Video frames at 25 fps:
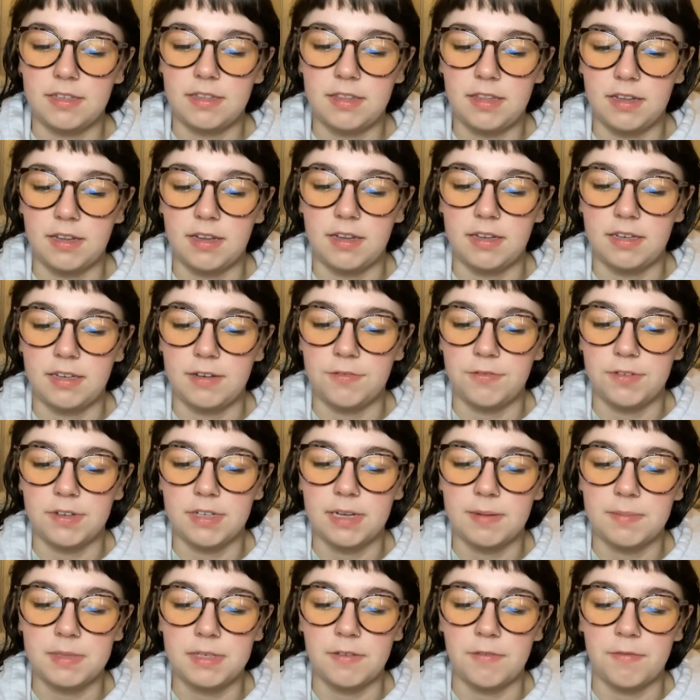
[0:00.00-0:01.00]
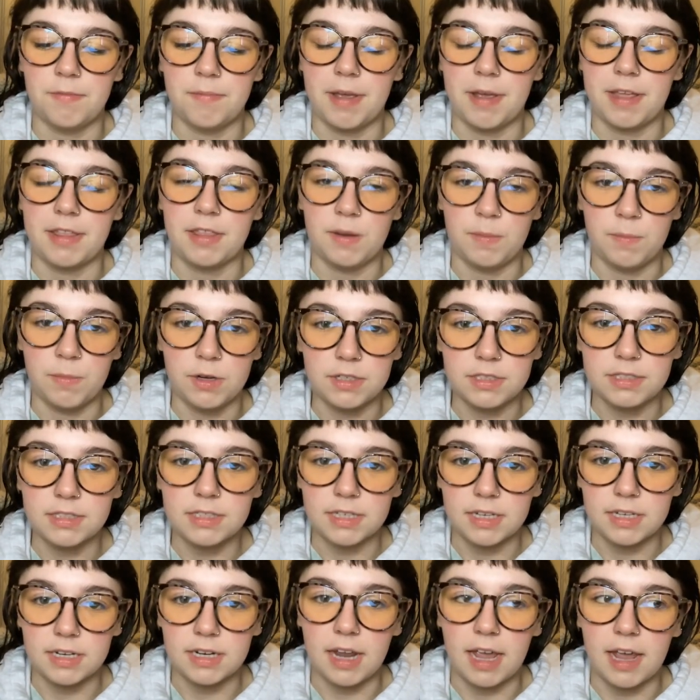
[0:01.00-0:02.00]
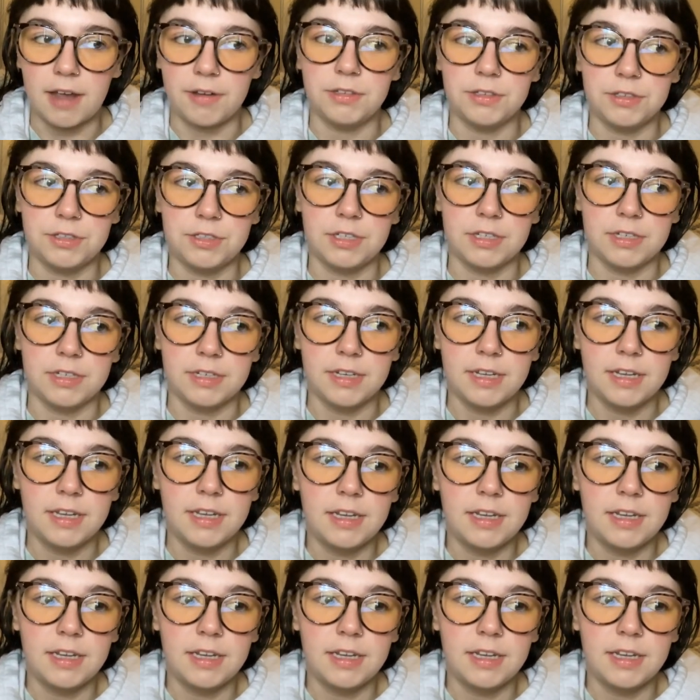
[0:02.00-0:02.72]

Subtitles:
the different types of method books and how you should